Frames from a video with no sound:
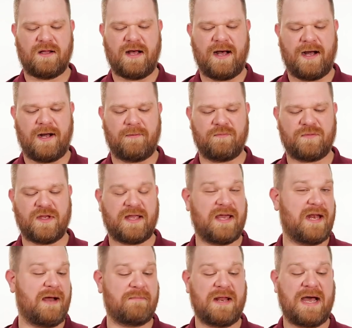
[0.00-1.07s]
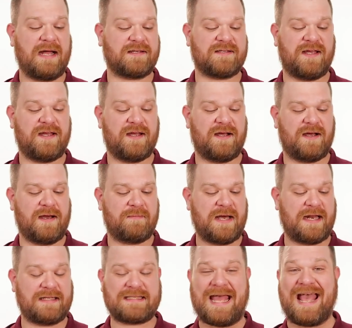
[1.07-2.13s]
Um, again, I'm not a am uh,
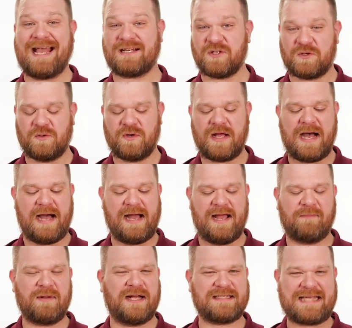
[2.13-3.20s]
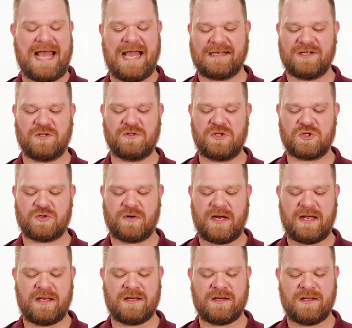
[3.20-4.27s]
not a tactical guy. I'm not tactically
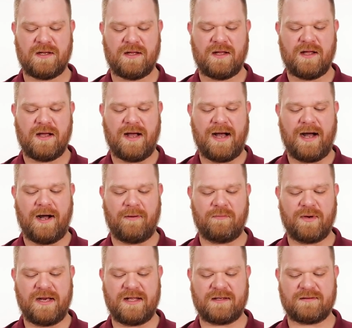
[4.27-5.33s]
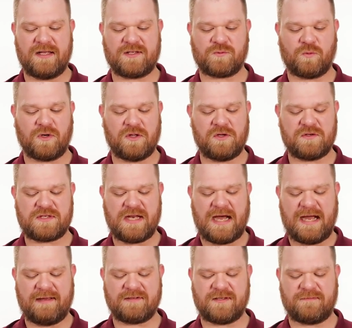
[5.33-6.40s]
trained, um, but it, it's one of those
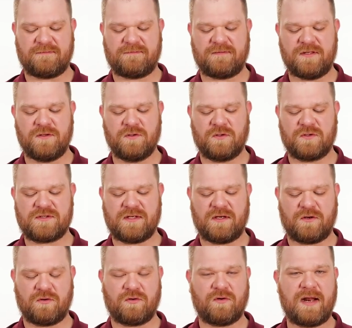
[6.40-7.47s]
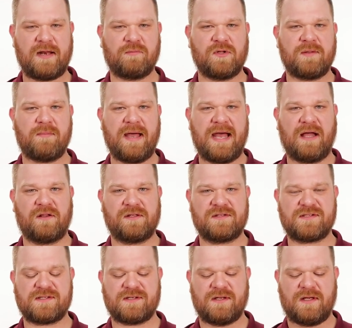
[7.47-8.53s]
knives that feels incredibly
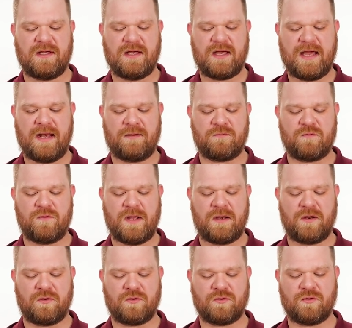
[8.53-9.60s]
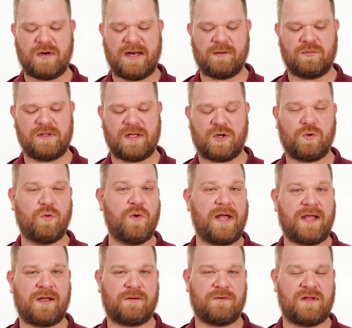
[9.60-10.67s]
balanced and and incredibly
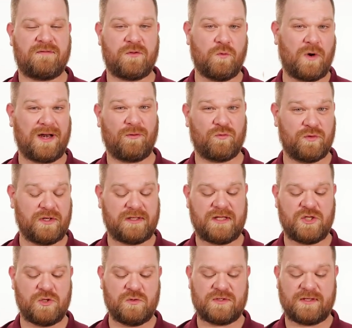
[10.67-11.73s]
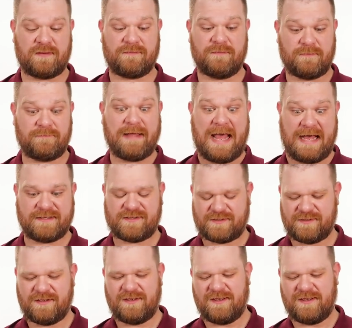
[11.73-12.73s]
quick if you want to really use it fast